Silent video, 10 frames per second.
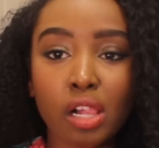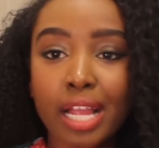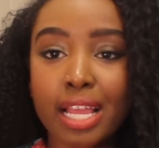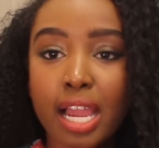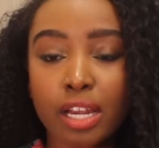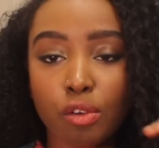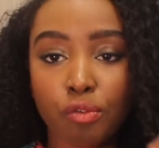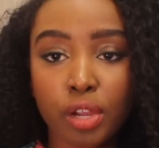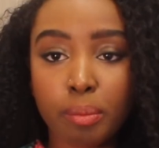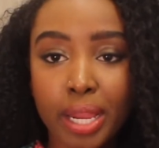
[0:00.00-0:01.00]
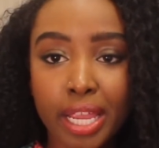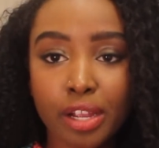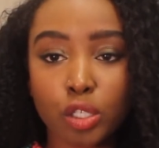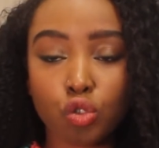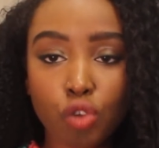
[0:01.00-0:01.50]
I kind of wring my
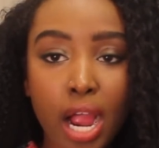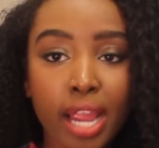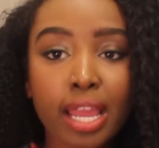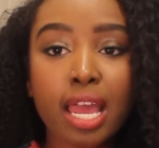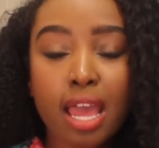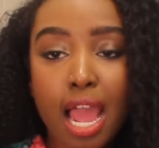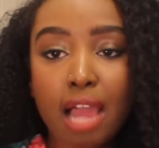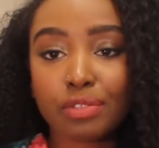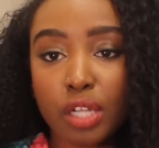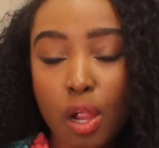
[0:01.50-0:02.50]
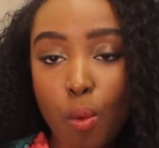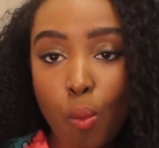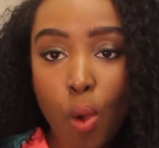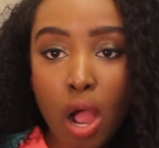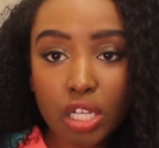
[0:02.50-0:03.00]
hair dry after I
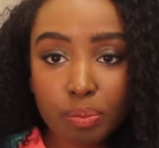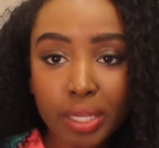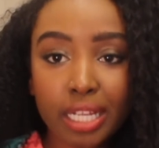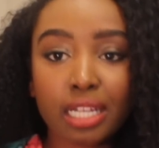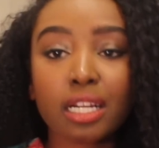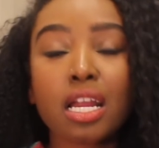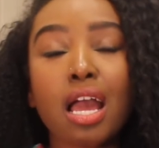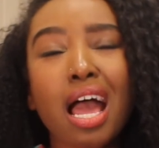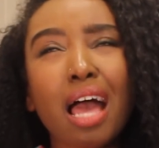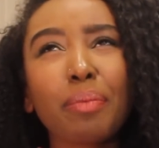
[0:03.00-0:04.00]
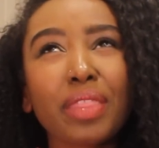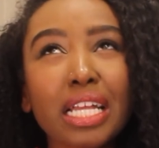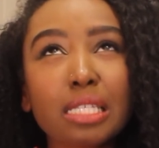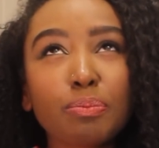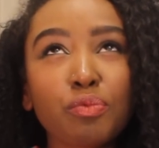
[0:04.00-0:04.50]
wash my hair, and
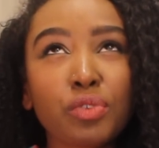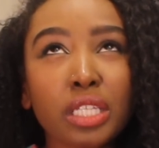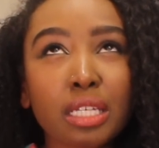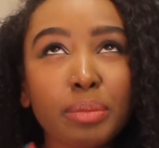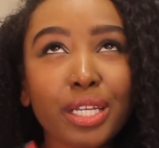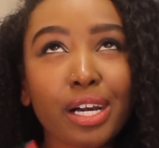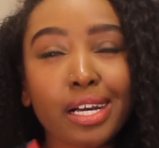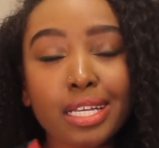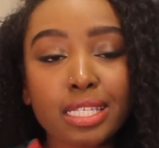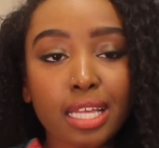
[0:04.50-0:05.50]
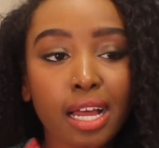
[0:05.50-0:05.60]
that's really because